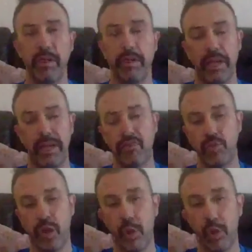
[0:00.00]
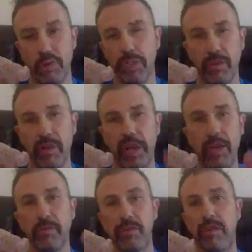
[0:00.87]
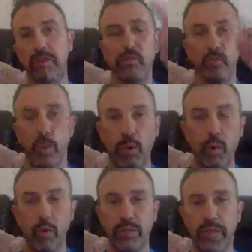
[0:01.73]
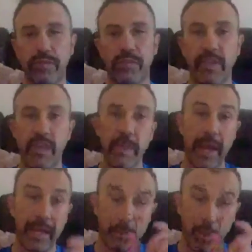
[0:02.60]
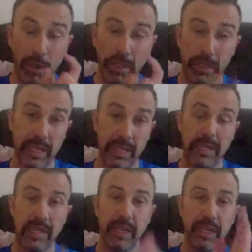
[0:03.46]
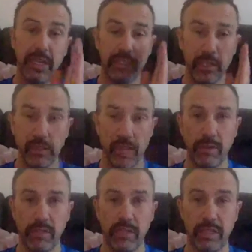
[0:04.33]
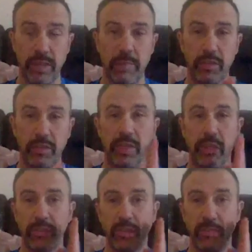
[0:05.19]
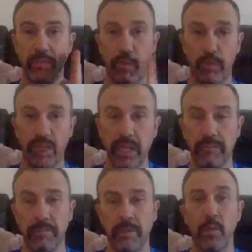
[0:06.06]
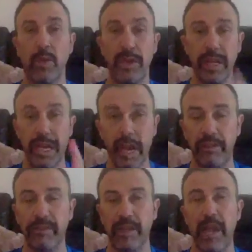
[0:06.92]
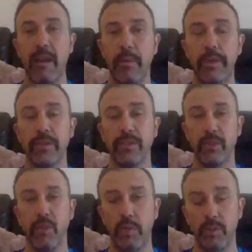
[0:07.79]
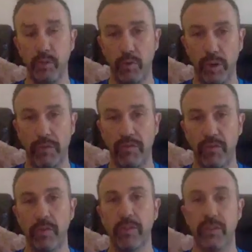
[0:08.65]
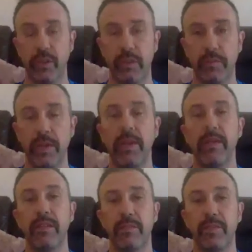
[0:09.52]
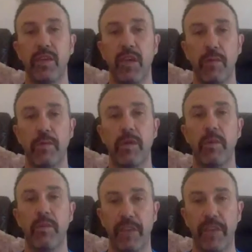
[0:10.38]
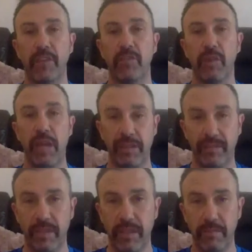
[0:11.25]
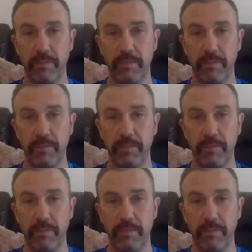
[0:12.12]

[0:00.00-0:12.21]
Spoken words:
and I drew holes in the ground, and I drew walls and everything, and that's what I did in December 2014, that when I left Airbus, who I was working for at the time, to become a professional athlete.